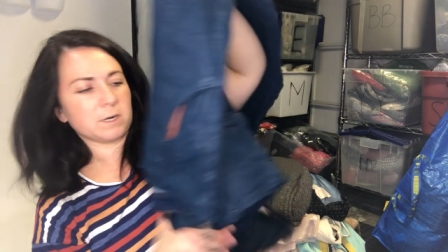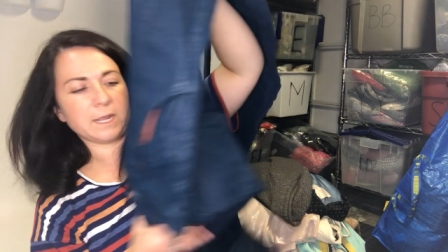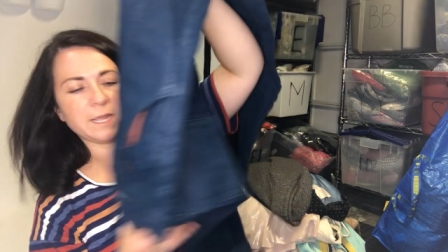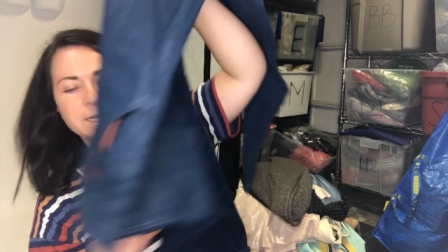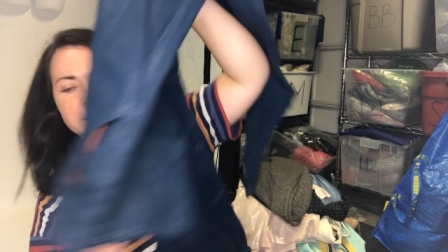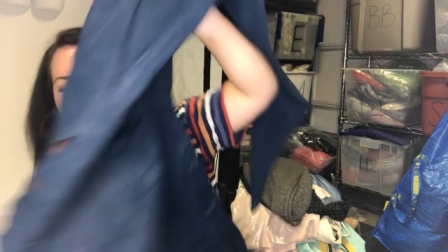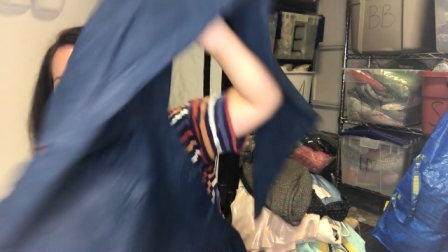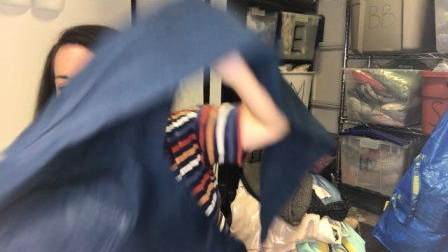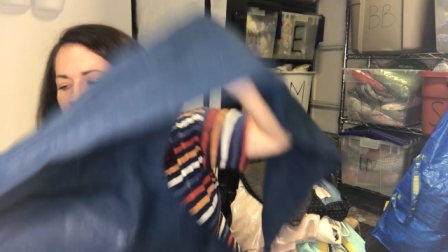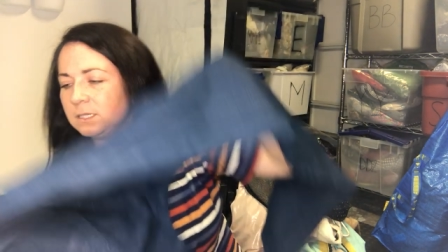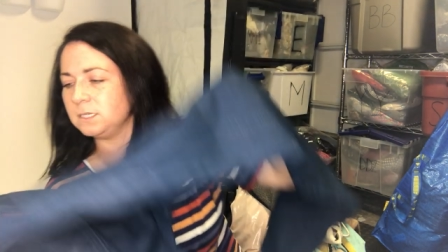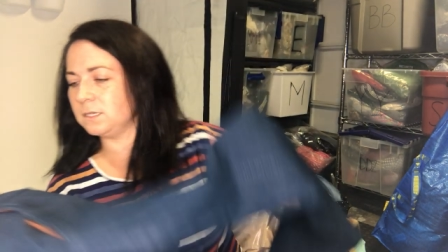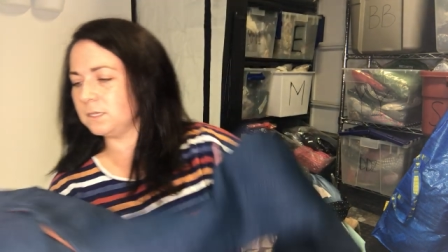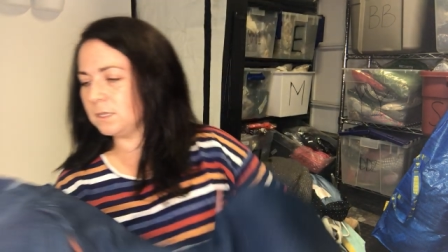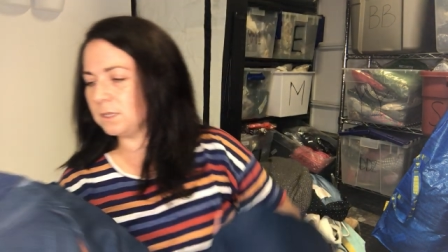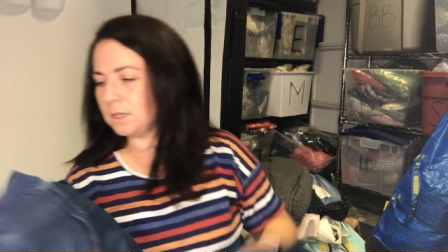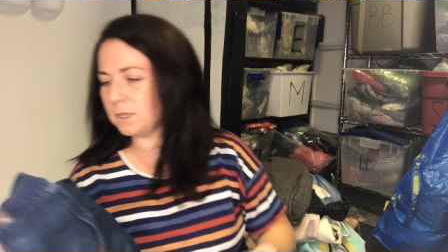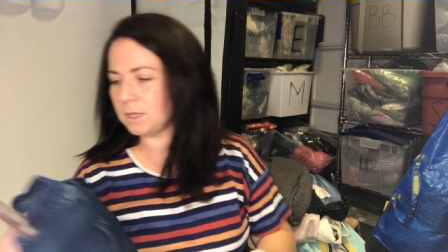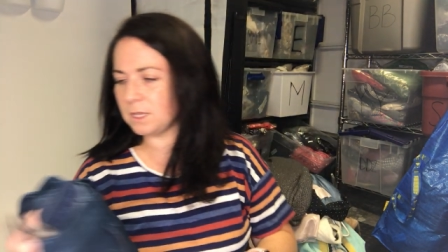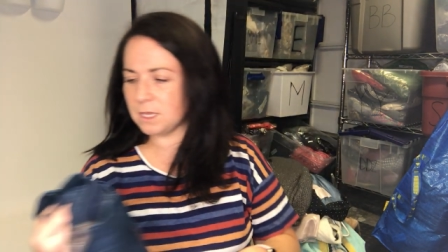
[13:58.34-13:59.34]
right,
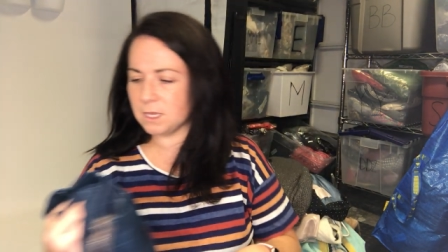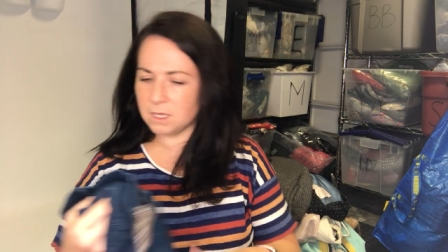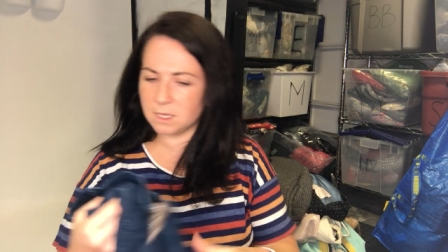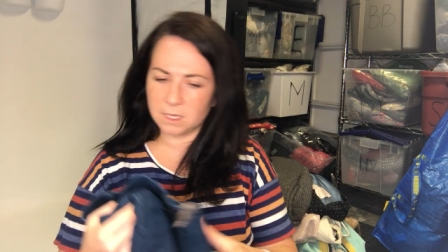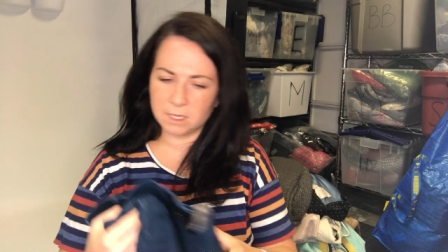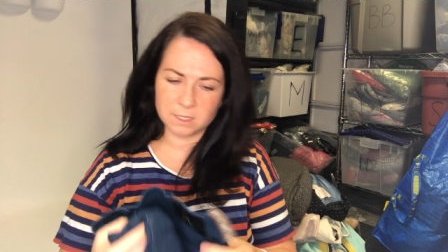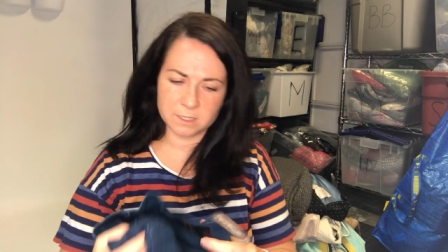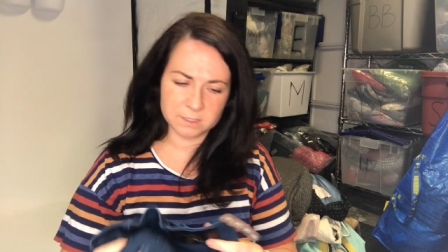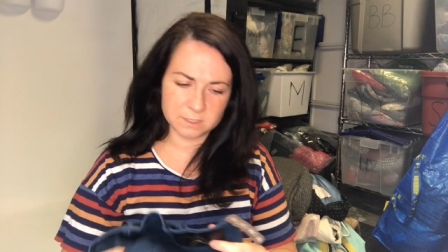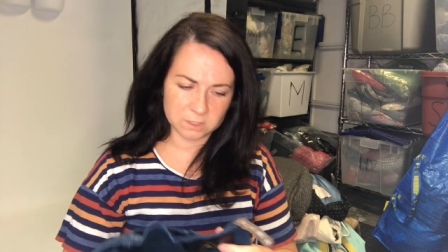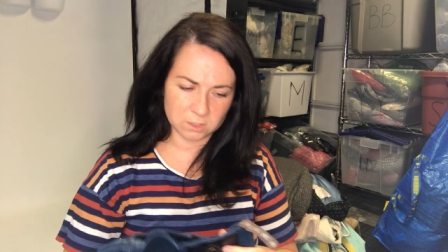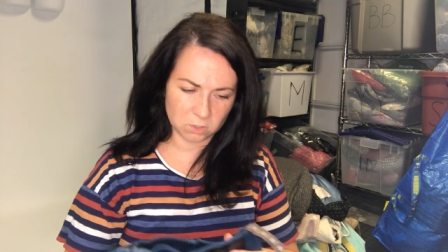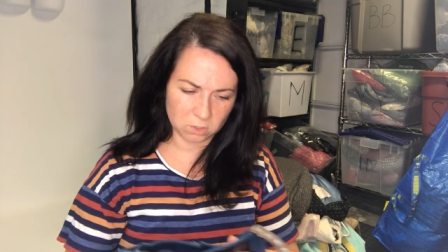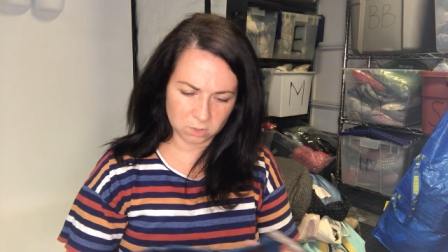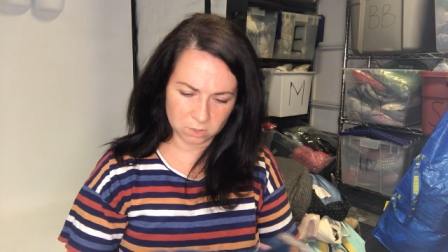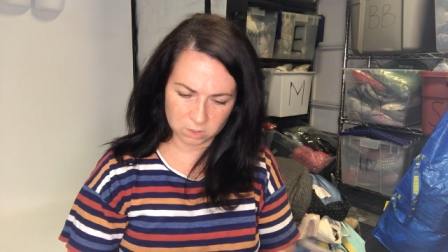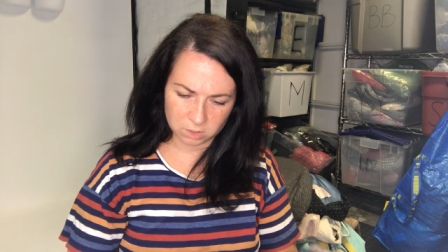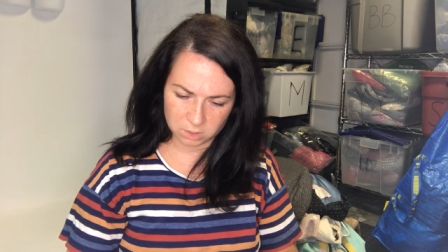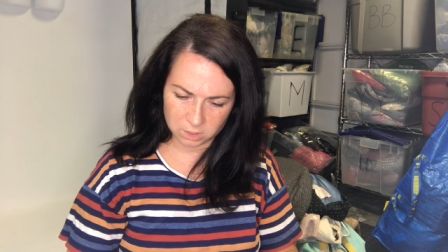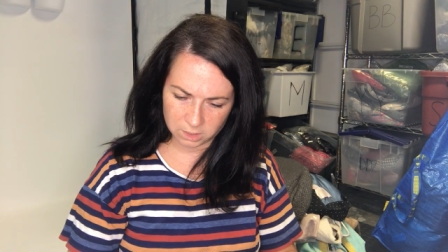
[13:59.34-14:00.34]
these
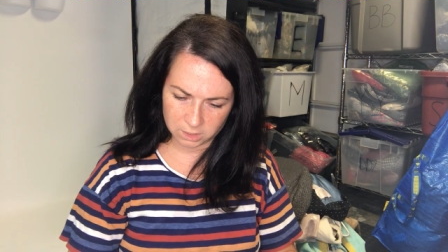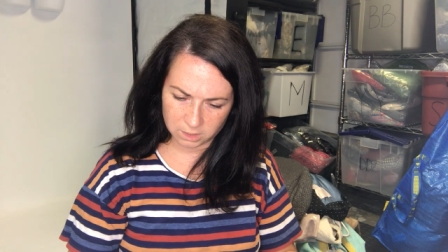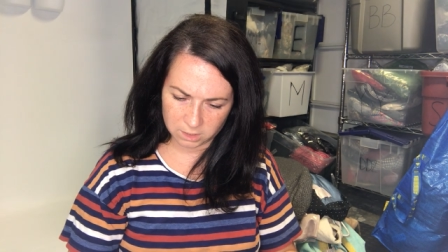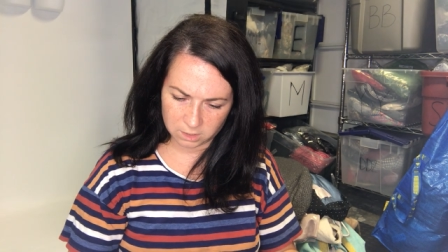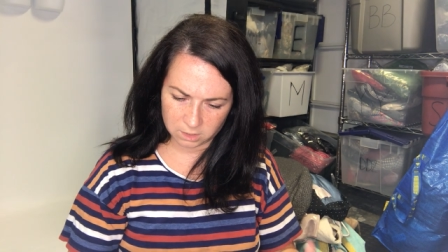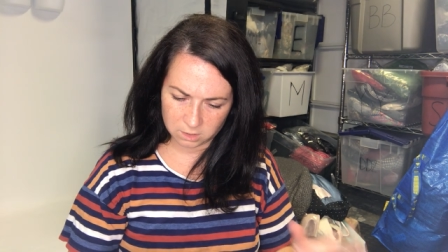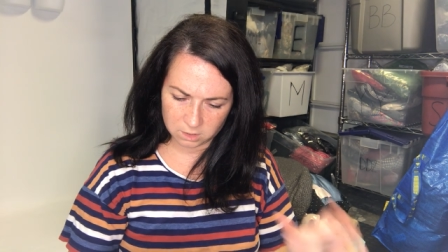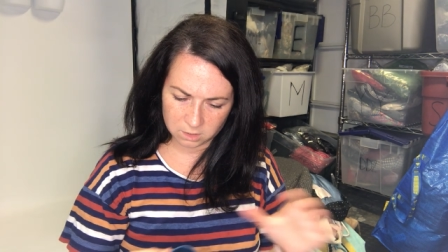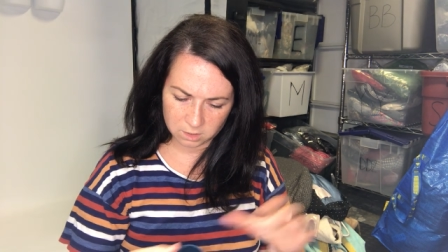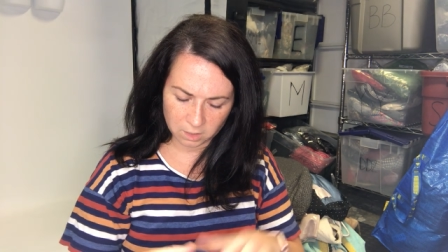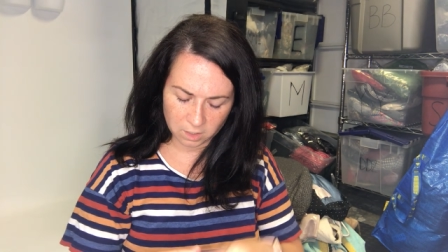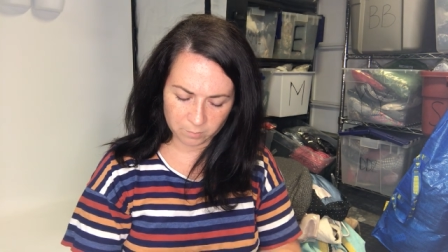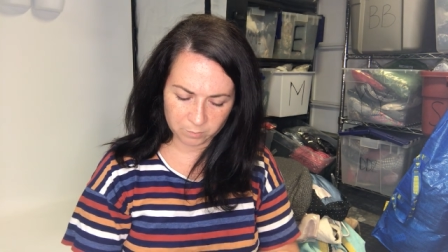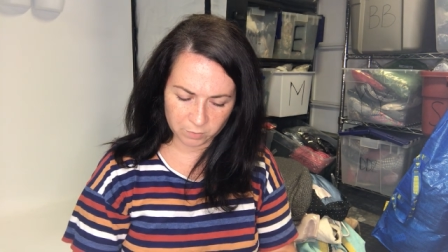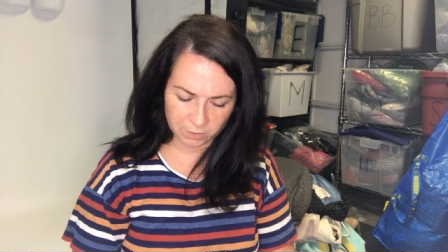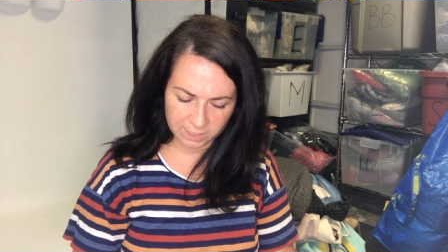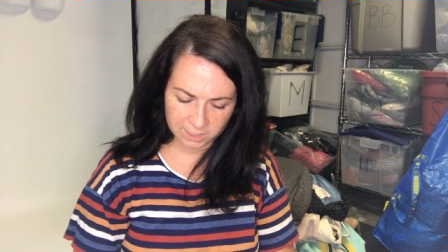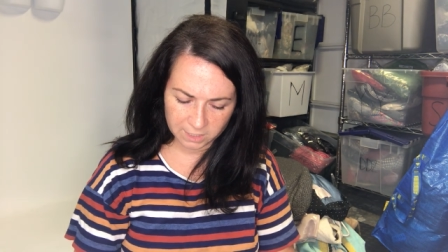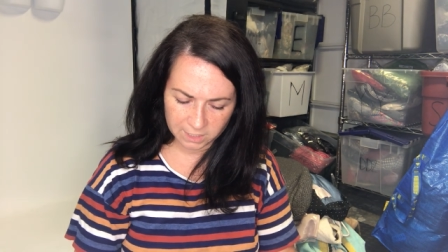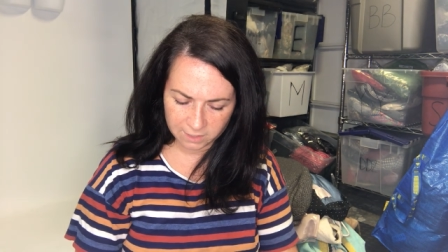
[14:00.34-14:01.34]
are a
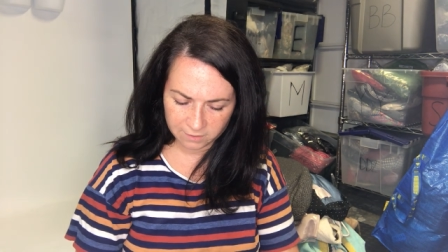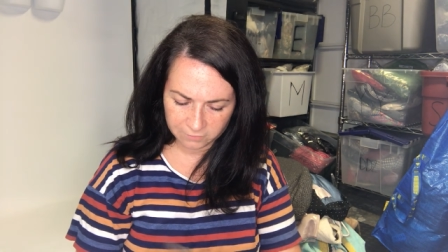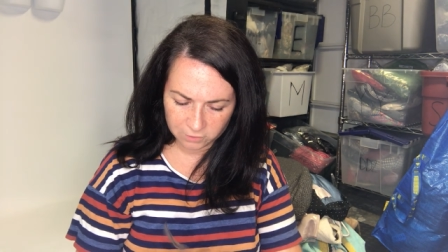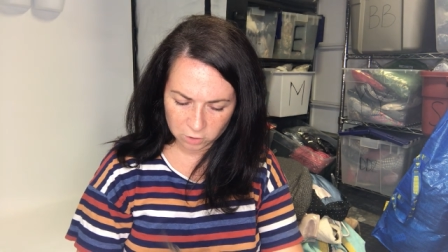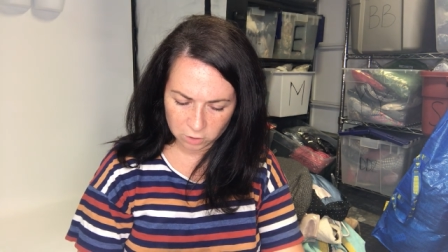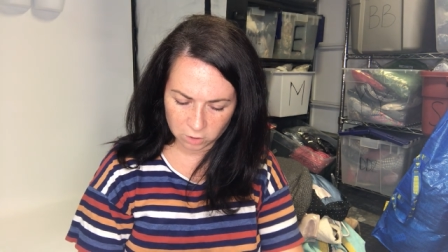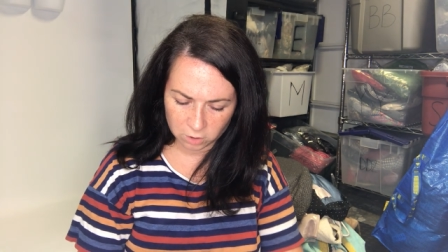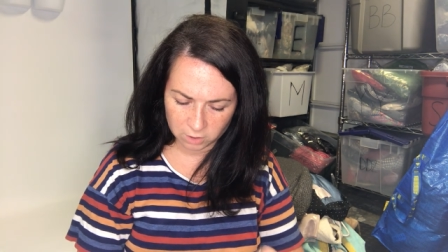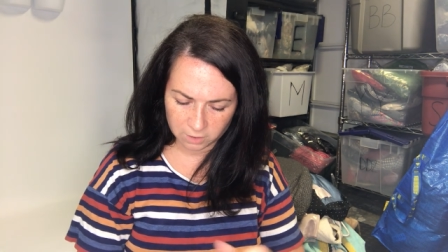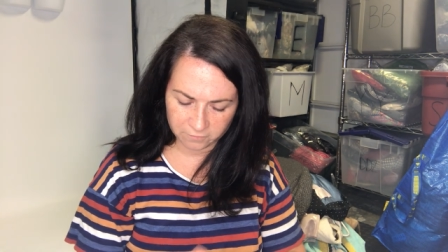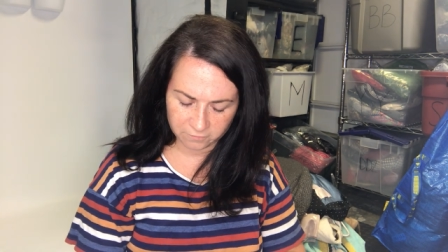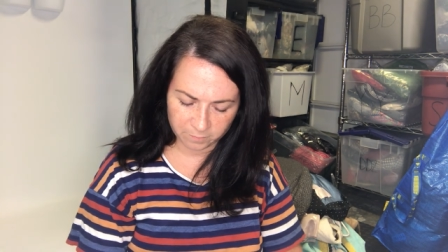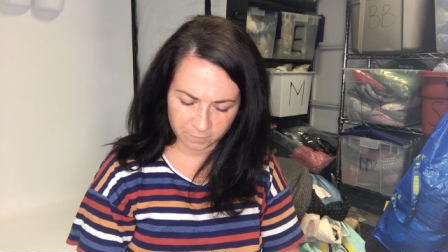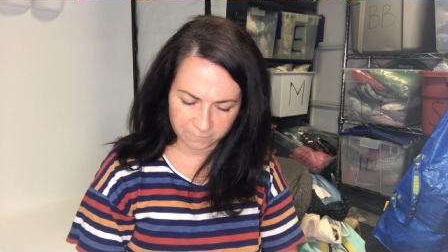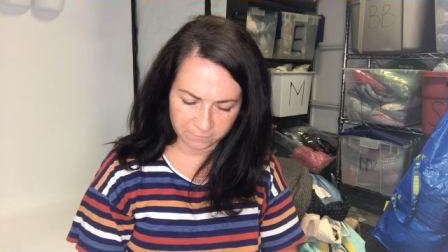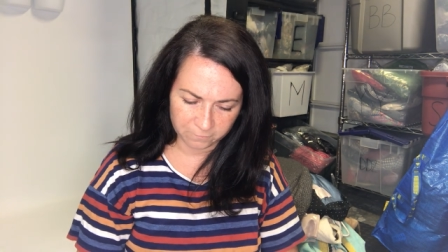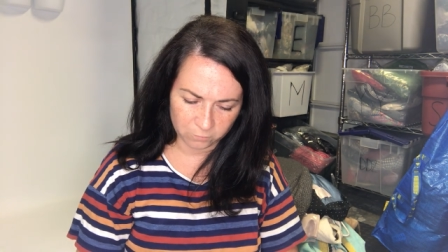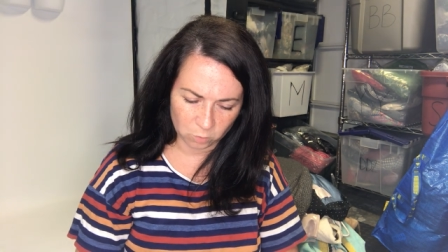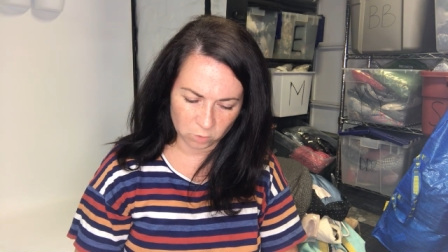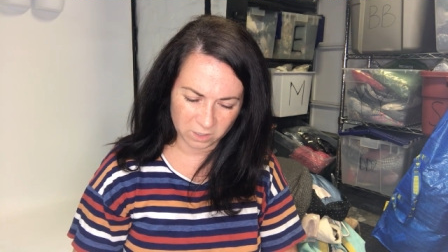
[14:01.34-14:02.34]
brand I'd never heard of
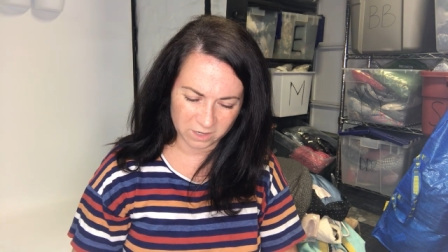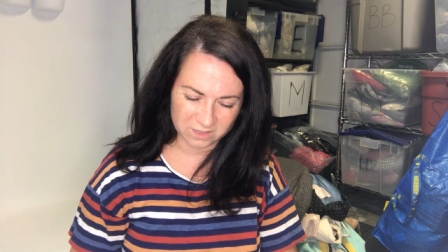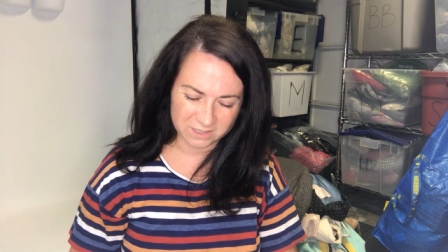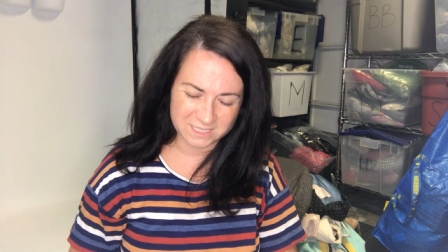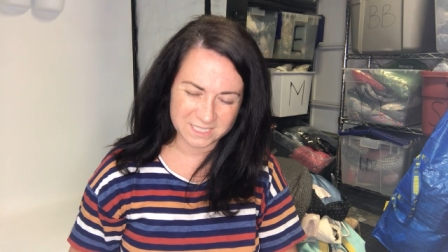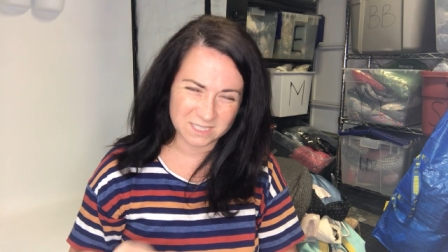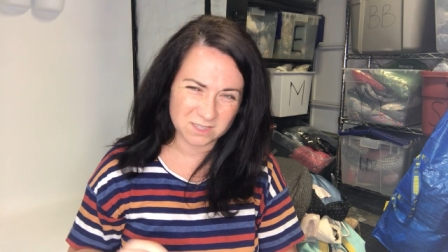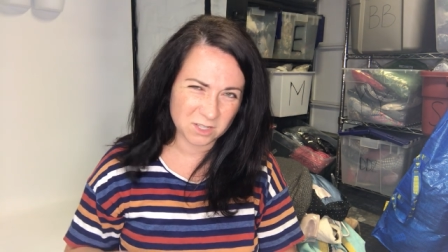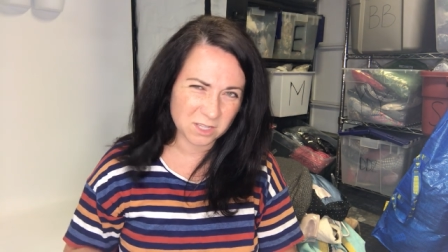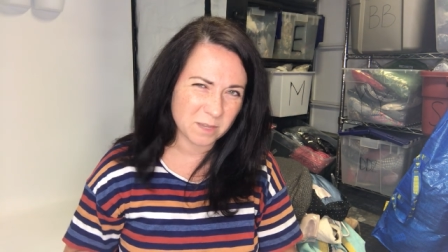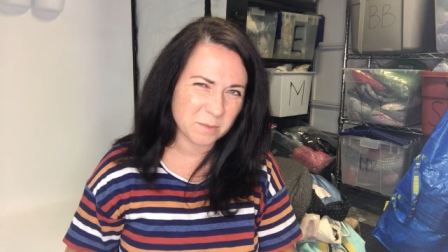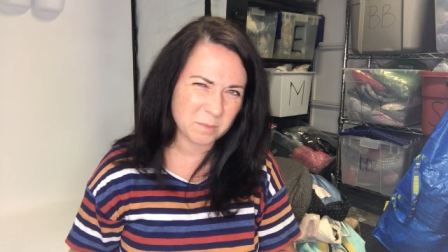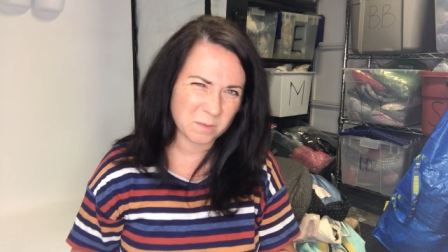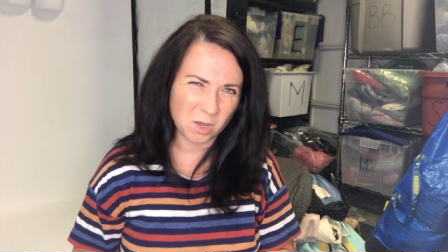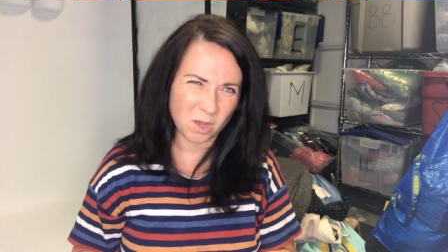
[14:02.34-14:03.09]
before. I did look at